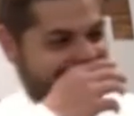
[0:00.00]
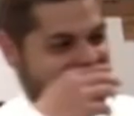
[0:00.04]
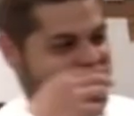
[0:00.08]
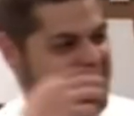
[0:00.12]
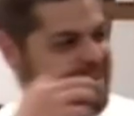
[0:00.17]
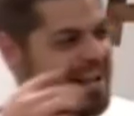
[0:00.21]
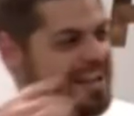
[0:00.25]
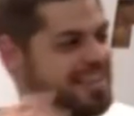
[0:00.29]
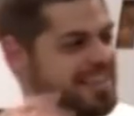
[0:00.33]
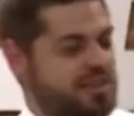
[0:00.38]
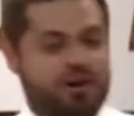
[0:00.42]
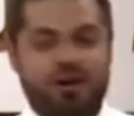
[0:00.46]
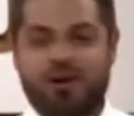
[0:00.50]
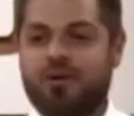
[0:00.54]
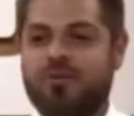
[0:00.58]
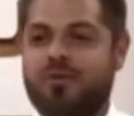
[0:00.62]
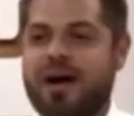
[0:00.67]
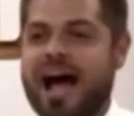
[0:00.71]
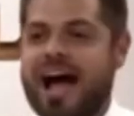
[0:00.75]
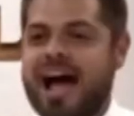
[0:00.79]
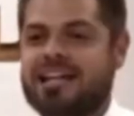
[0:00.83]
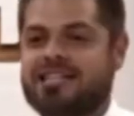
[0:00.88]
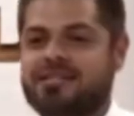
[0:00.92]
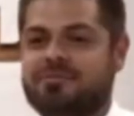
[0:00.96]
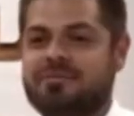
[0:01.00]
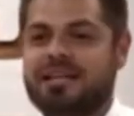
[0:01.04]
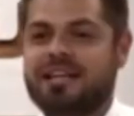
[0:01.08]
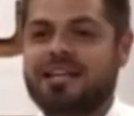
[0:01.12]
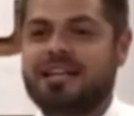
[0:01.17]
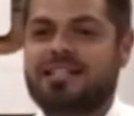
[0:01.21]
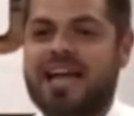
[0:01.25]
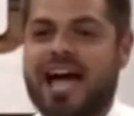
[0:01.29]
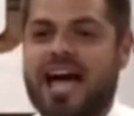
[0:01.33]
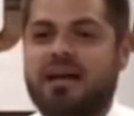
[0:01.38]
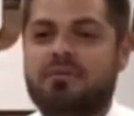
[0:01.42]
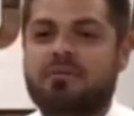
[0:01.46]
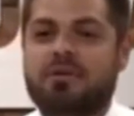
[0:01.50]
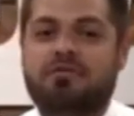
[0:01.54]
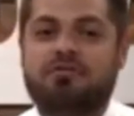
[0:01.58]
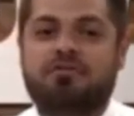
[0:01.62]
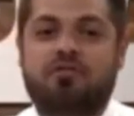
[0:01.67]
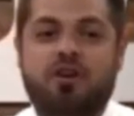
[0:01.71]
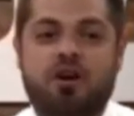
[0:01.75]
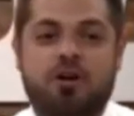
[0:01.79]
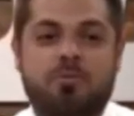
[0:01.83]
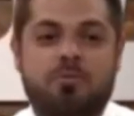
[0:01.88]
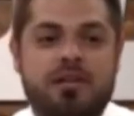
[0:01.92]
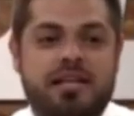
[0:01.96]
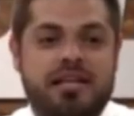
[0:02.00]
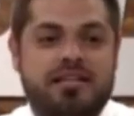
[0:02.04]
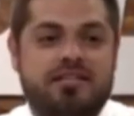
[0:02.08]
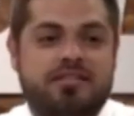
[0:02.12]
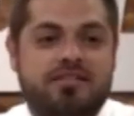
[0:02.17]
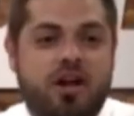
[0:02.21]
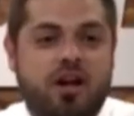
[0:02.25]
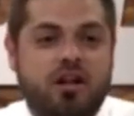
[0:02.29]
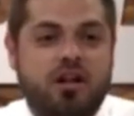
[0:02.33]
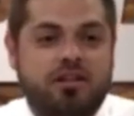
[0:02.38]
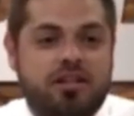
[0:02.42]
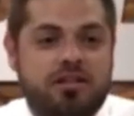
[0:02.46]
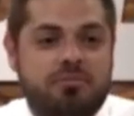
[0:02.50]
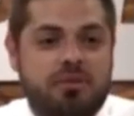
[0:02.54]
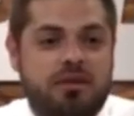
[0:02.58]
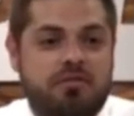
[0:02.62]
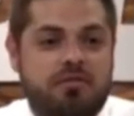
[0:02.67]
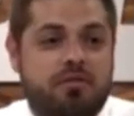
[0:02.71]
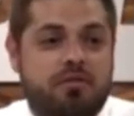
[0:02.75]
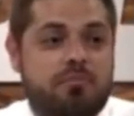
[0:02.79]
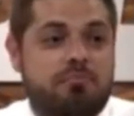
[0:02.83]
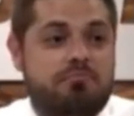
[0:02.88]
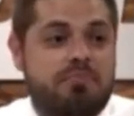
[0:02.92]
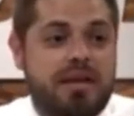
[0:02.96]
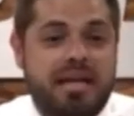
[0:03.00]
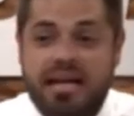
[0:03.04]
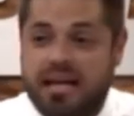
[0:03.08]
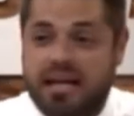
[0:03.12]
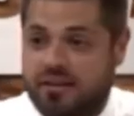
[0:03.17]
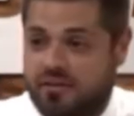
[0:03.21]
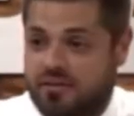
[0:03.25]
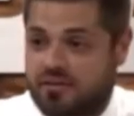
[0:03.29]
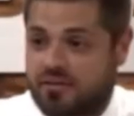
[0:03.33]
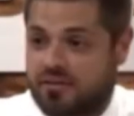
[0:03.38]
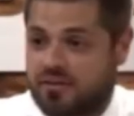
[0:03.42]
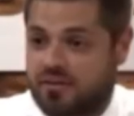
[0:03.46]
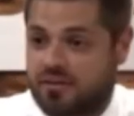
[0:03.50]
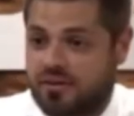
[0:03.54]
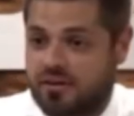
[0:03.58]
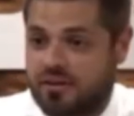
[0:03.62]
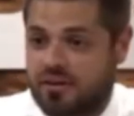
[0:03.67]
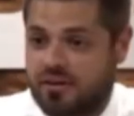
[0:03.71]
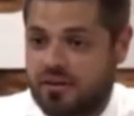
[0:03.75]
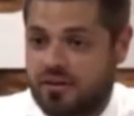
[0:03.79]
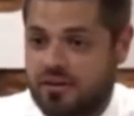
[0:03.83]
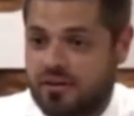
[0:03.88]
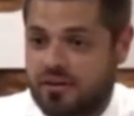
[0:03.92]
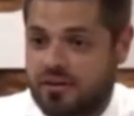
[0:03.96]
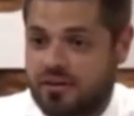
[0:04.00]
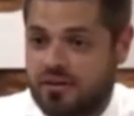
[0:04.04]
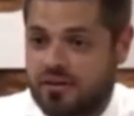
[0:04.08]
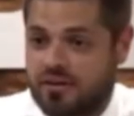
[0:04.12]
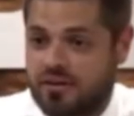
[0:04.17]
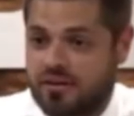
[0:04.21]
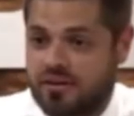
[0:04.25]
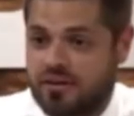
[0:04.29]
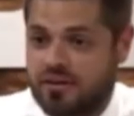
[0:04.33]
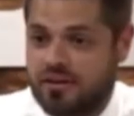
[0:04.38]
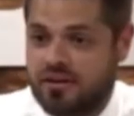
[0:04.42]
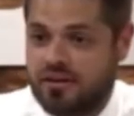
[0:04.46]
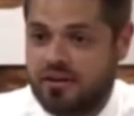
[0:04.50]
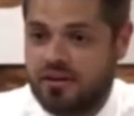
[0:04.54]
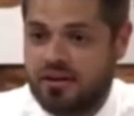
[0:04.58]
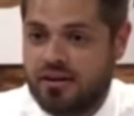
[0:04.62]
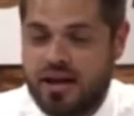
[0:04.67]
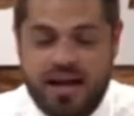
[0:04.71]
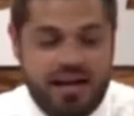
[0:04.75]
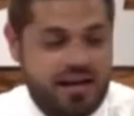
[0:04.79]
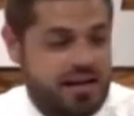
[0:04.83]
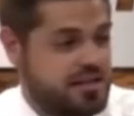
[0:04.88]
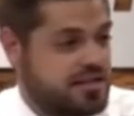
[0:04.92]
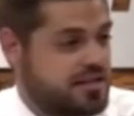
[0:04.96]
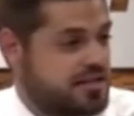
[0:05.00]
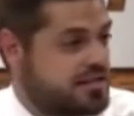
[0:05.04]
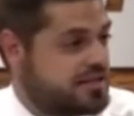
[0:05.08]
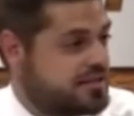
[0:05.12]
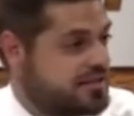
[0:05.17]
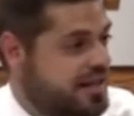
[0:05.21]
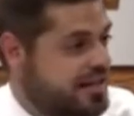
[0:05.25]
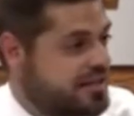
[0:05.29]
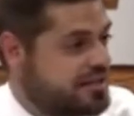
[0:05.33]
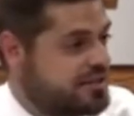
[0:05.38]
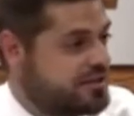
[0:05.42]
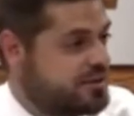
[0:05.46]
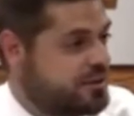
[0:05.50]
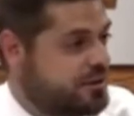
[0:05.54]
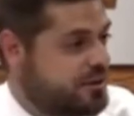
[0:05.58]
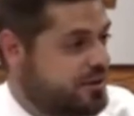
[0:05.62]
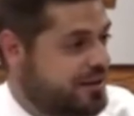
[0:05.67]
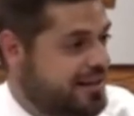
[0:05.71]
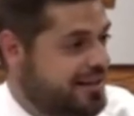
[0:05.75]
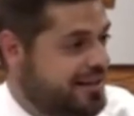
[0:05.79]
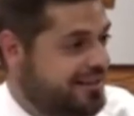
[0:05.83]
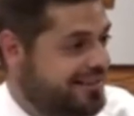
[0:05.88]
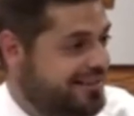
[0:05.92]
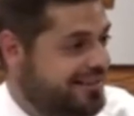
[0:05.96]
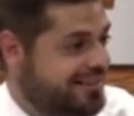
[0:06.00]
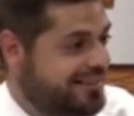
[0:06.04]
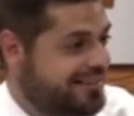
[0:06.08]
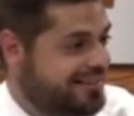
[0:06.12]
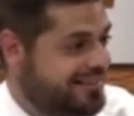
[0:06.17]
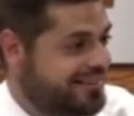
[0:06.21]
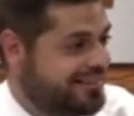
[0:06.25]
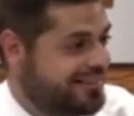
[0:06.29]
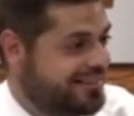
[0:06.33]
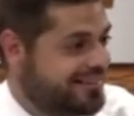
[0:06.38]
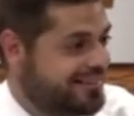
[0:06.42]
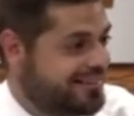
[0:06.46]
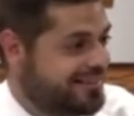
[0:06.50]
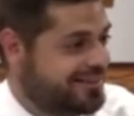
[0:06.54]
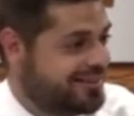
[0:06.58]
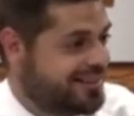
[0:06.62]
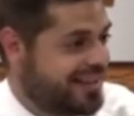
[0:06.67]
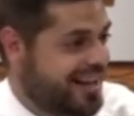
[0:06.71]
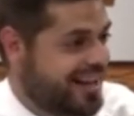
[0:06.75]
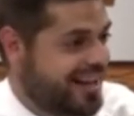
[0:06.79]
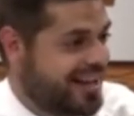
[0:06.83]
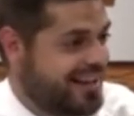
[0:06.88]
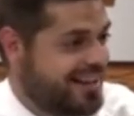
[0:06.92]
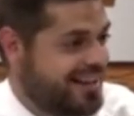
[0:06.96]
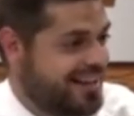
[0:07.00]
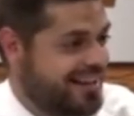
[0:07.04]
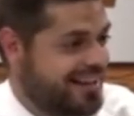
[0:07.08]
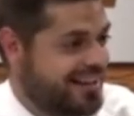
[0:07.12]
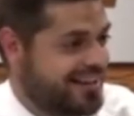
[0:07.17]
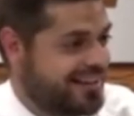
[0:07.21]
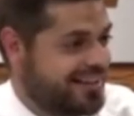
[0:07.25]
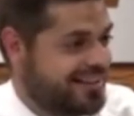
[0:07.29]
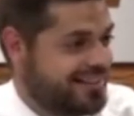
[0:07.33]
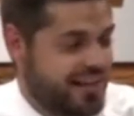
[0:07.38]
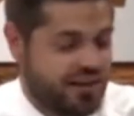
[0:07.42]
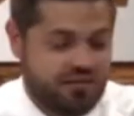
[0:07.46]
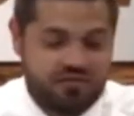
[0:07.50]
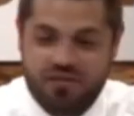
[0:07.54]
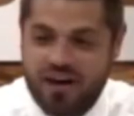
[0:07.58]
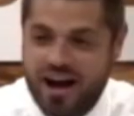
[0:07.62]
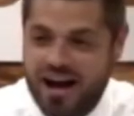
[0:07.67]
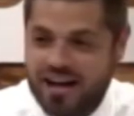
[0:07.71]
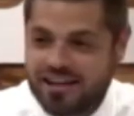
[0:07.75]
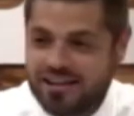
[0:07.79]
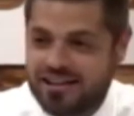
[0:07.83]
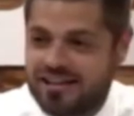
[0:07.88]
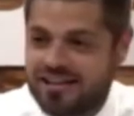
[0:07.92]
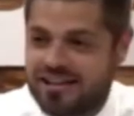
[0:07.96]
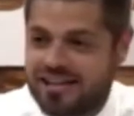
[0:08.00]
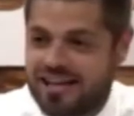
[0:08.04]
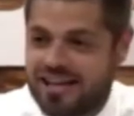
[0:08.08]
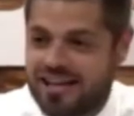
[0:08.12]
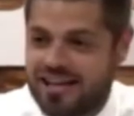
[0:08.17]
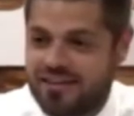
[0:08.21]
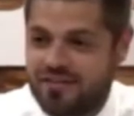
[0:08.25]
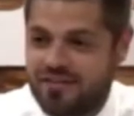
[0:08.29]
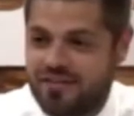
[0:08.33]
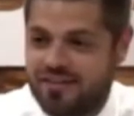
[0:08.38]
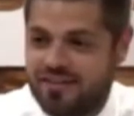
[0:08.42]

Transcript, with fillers: and they're harassing me and attacking me verbally assaulting me for minutes. And he just sticks through it. Okay. They finally leave.